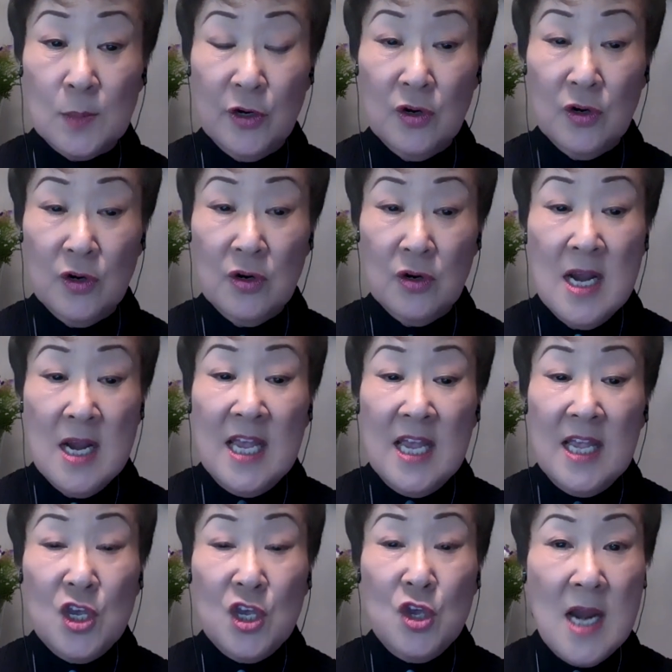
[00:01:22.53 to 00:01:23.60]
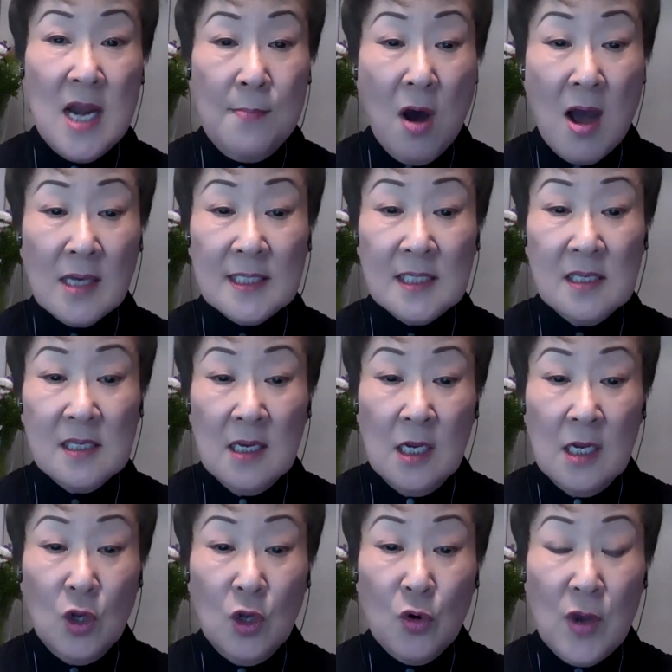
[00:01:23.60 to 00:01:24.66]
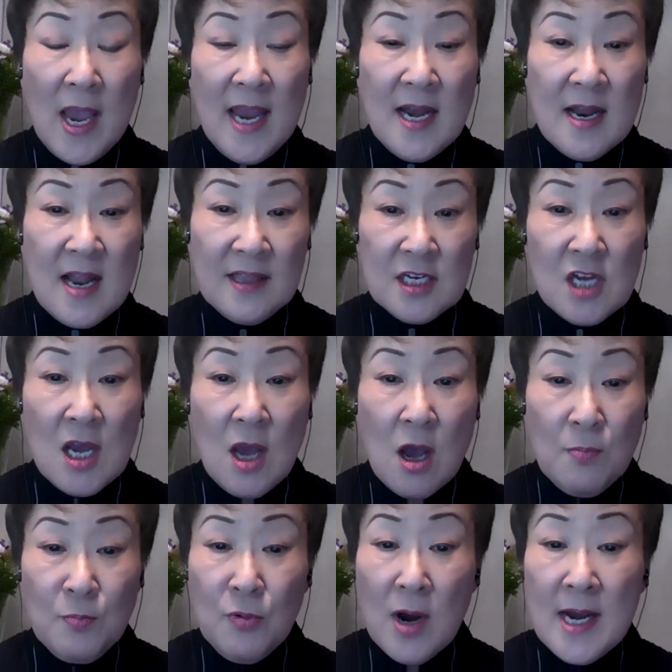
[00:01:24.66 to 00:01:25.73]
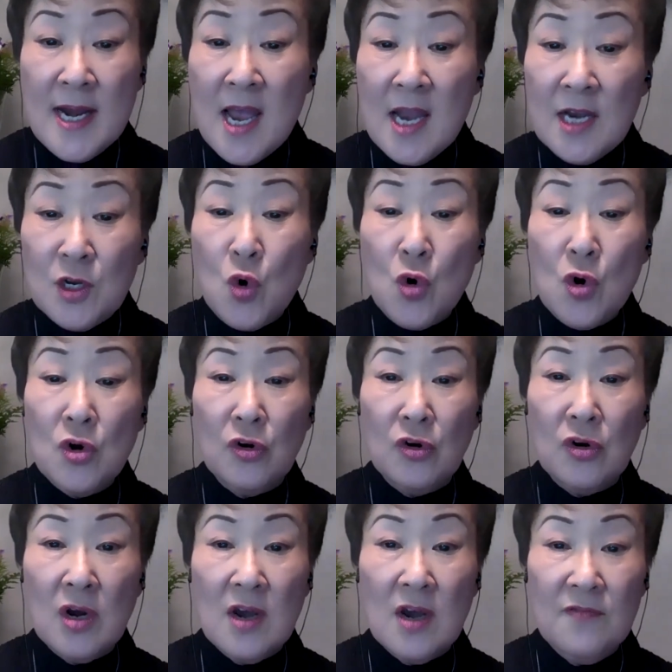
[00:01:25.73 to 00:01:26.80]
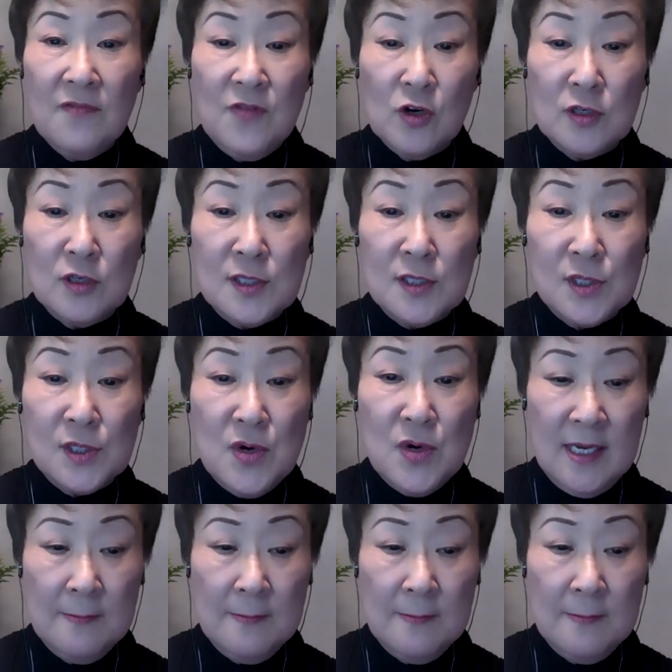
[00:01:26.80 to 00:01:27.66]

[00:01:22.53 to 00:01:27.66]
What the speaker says: in the Q&A box located at the top right-hand corner of your screen.